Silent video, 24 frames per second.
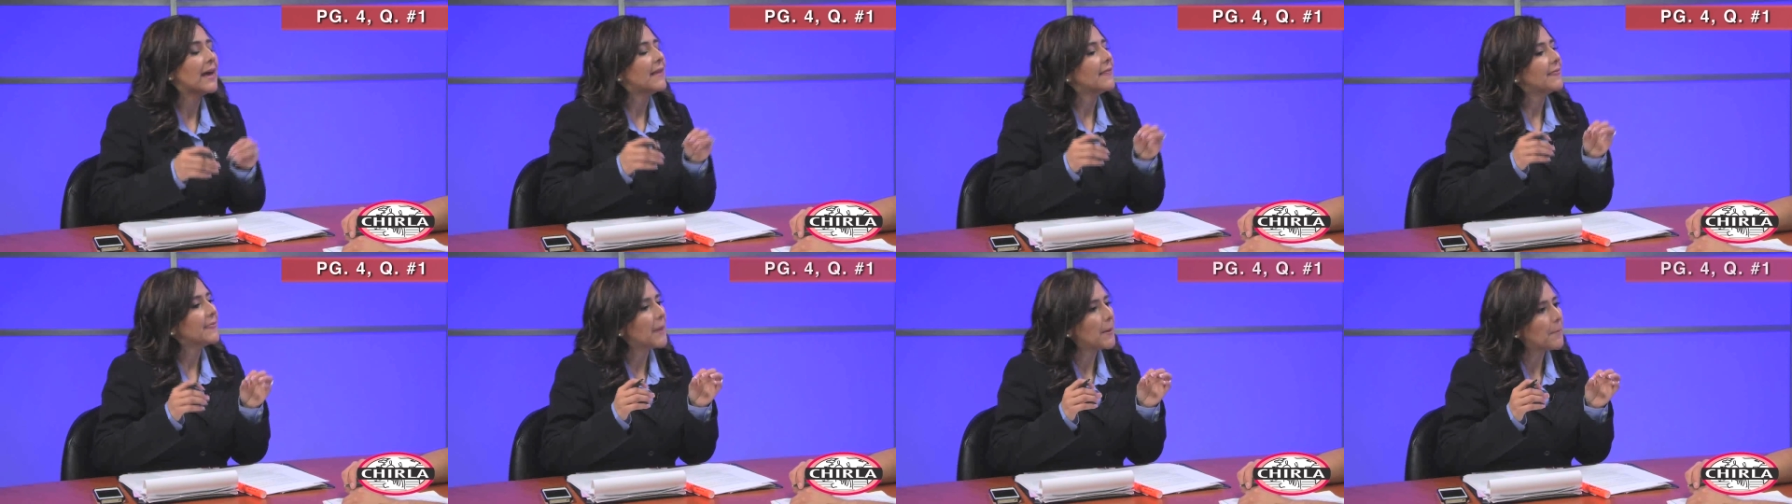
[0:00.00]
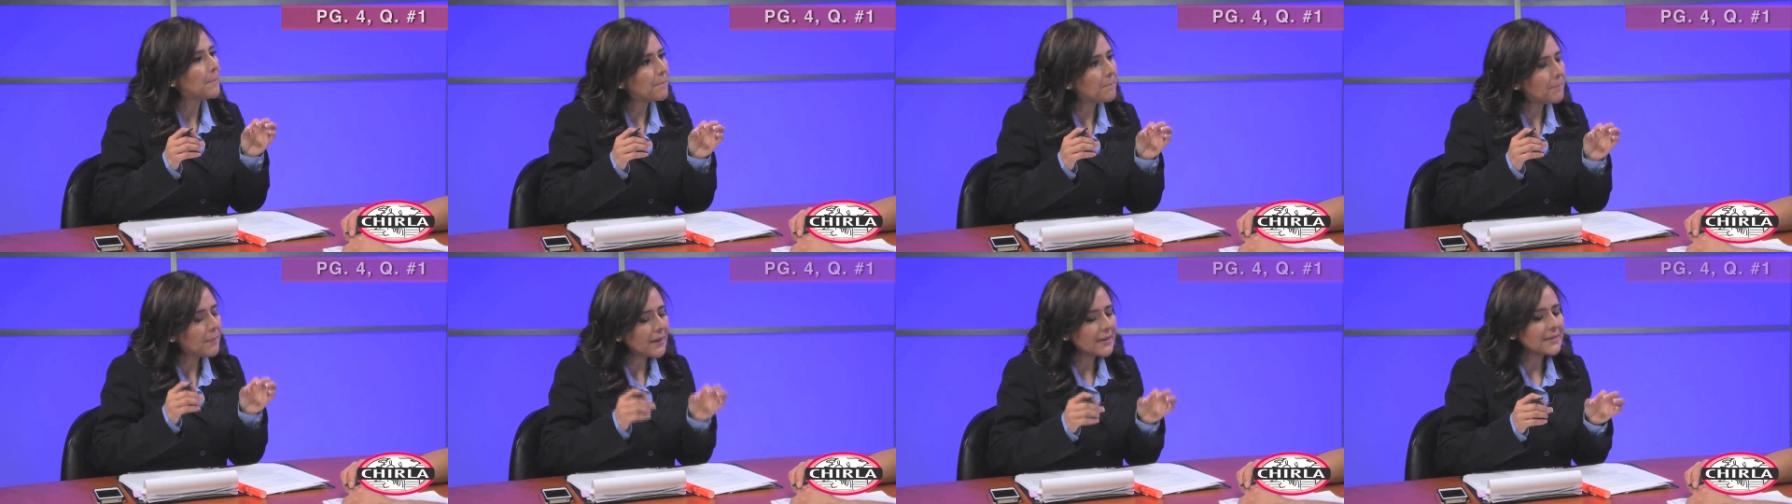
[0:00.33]
the
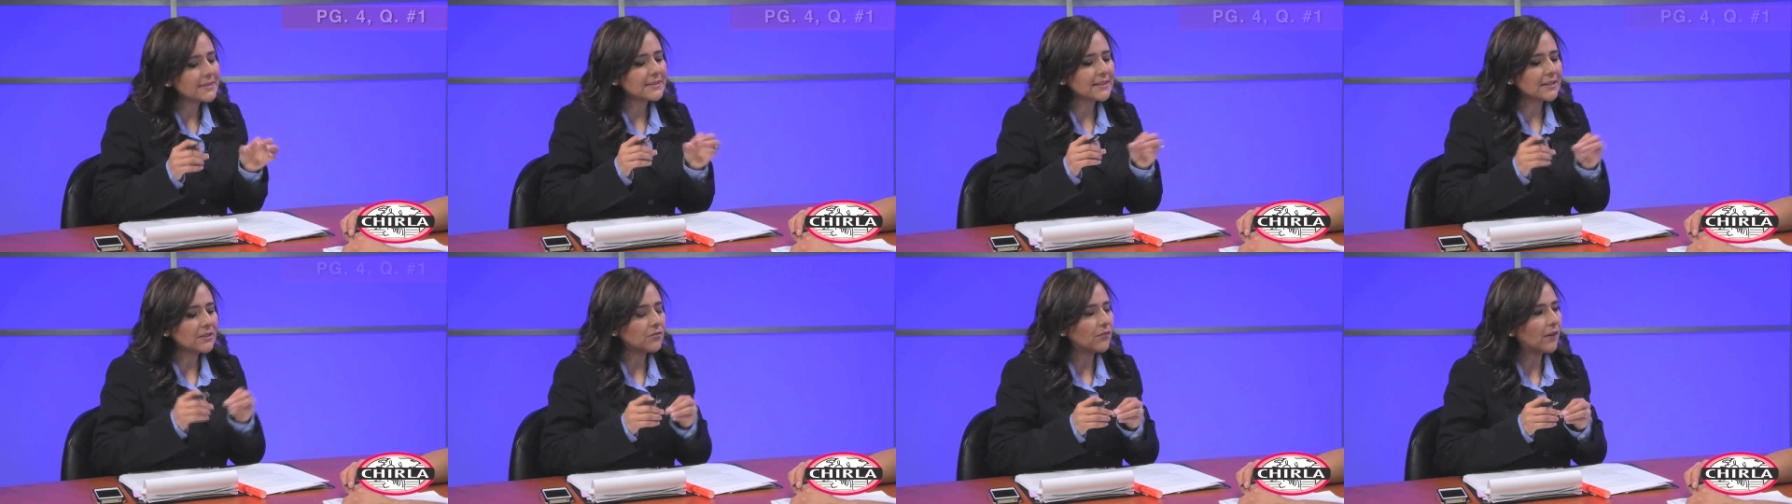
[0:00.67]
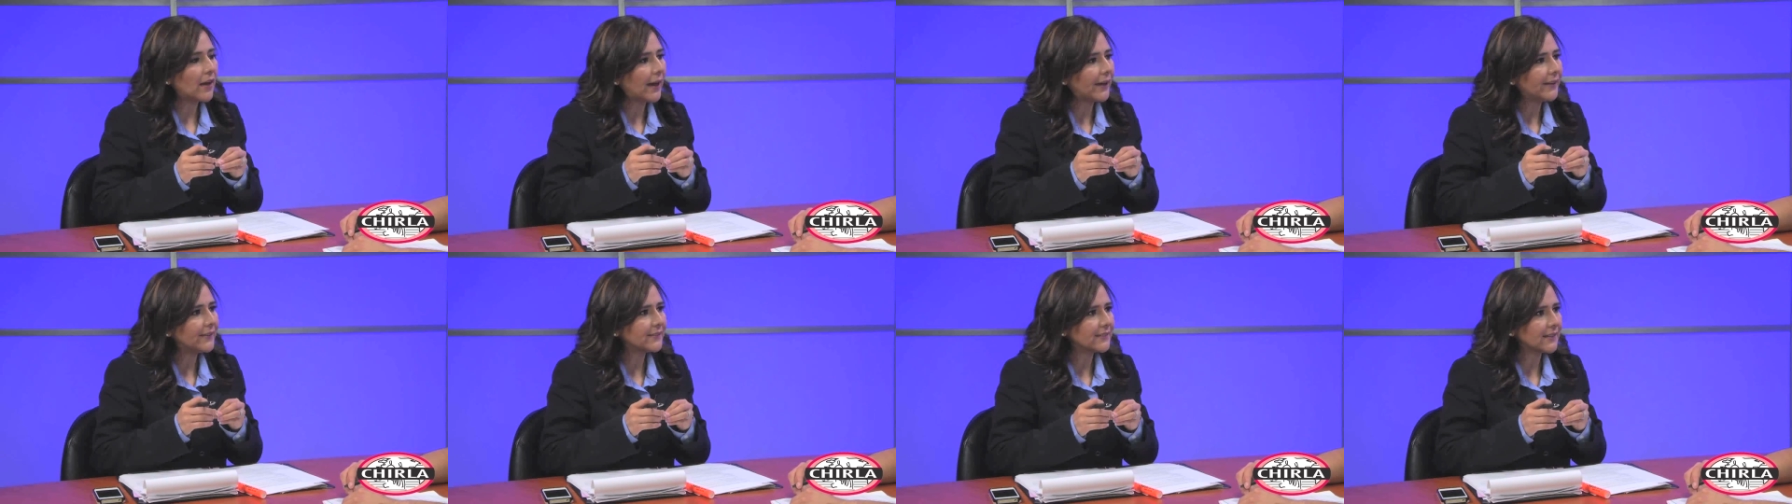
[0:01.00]
best
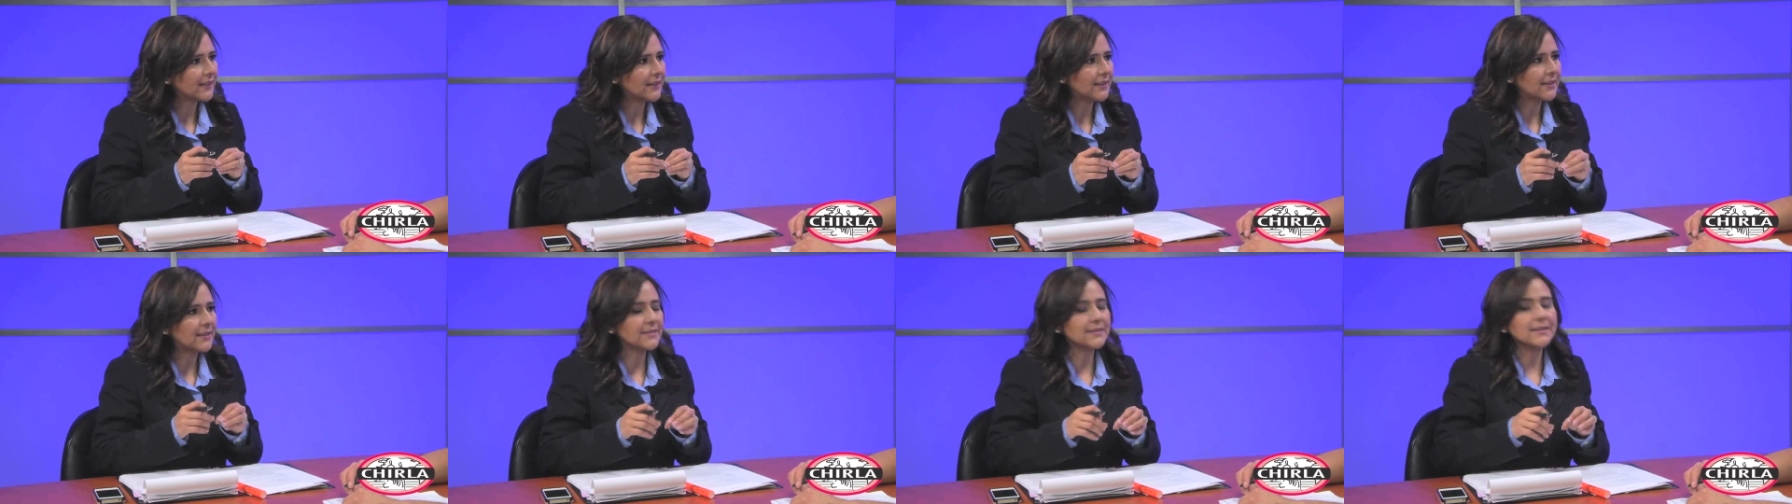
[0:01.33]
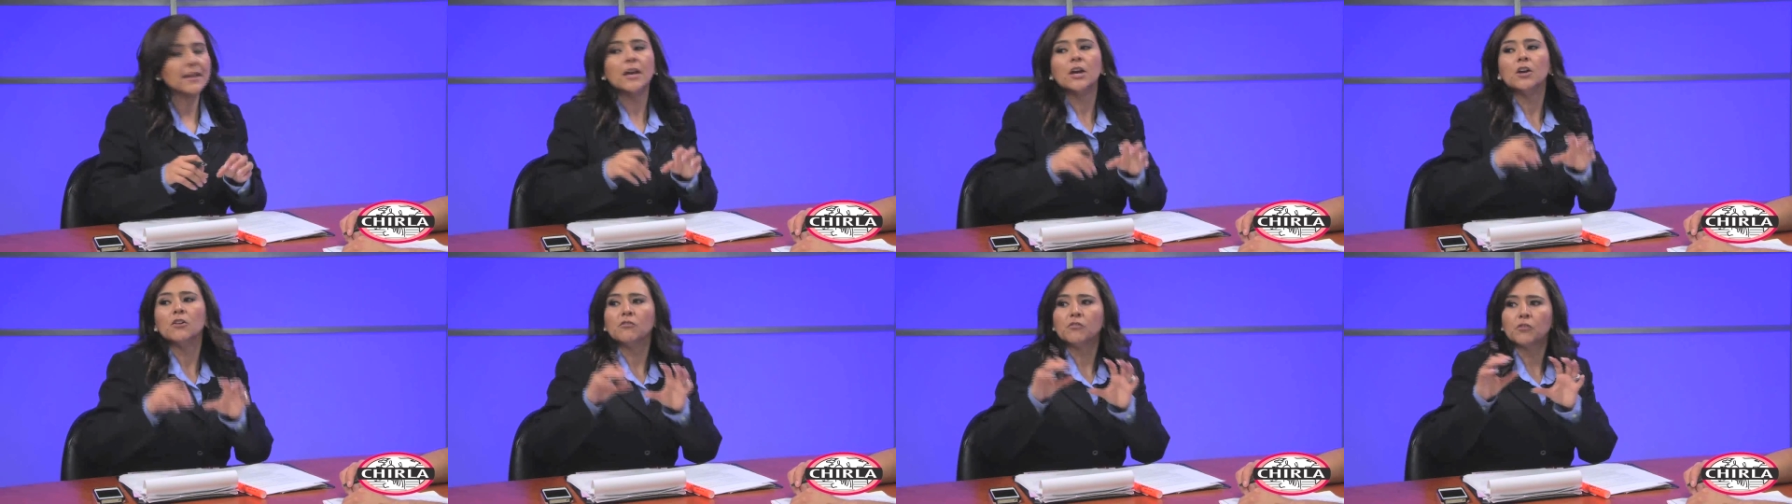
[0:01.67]
advice is
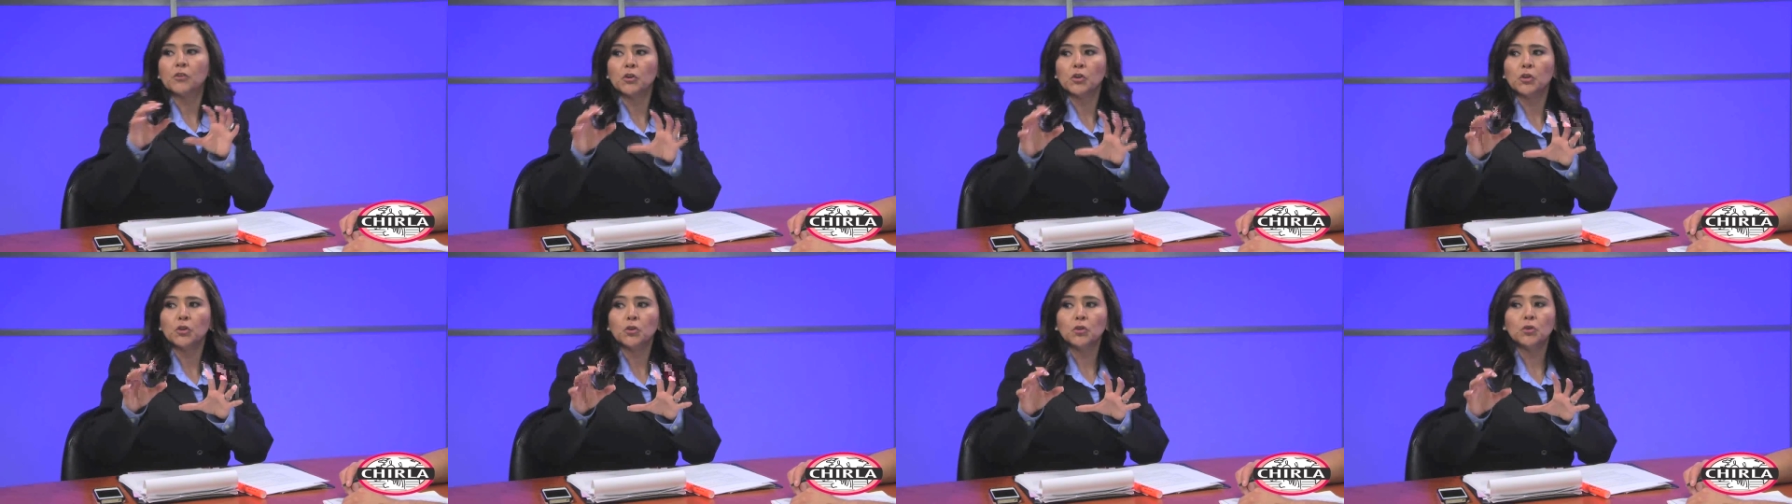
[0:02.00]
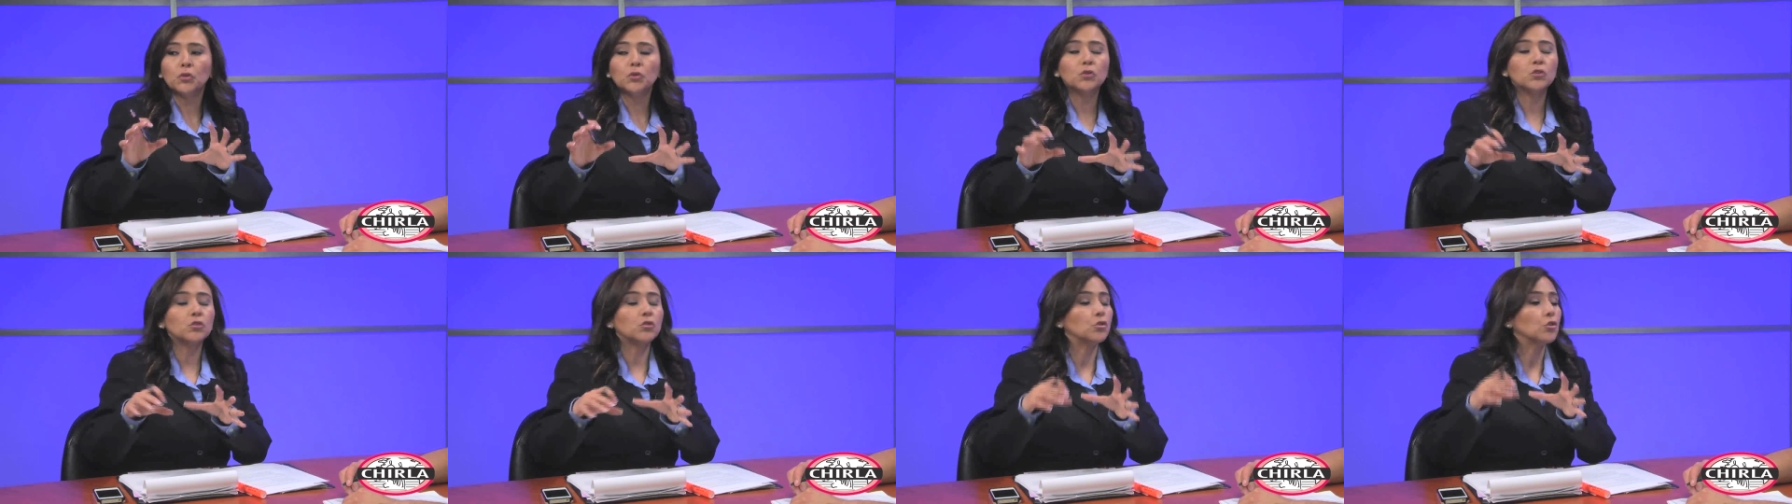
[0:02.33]
for you to